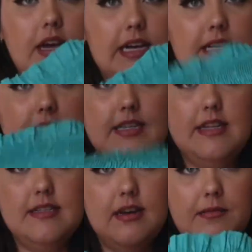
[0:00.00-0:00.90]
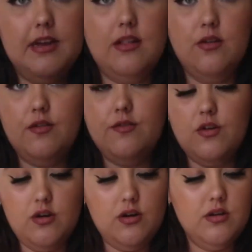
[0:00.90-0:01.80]
as I said, something I look
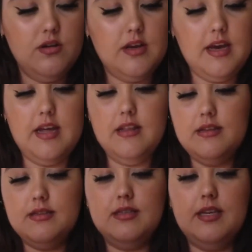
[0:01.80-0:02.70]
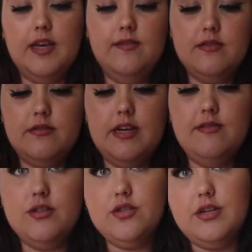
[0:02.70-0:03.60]
for. And the sleeves are
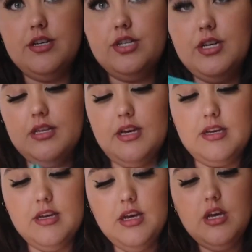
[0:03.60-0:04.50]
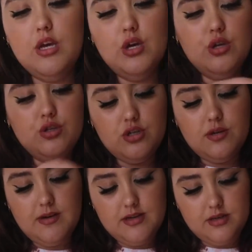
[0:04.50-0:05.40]
even stretchy, like
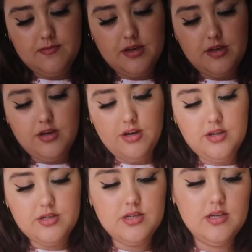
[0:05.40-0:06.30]
super, super cute.